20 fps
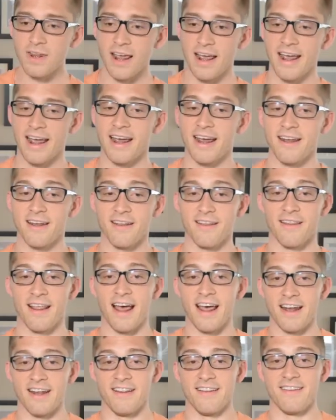And
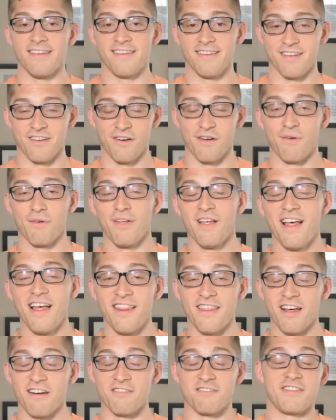that, you know,
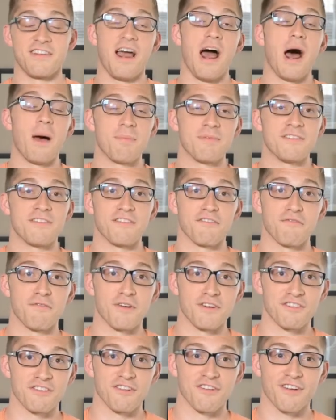that is the opposite of
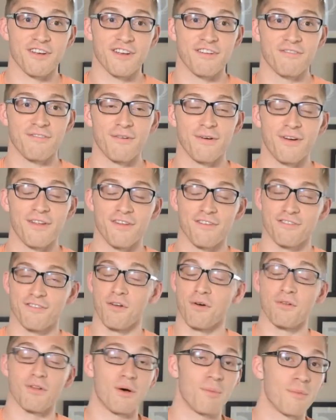what you're looking for. There's
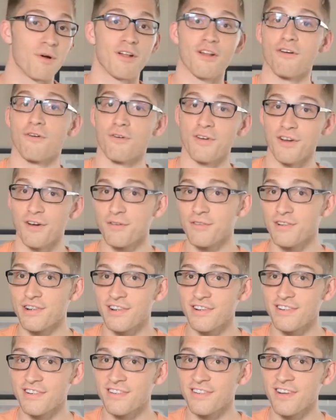no lumbar
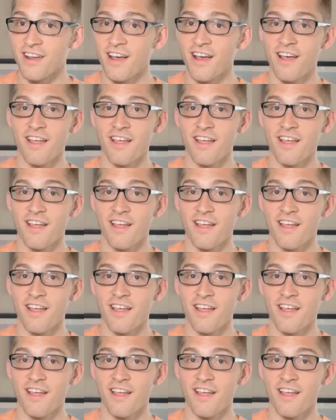lordosis.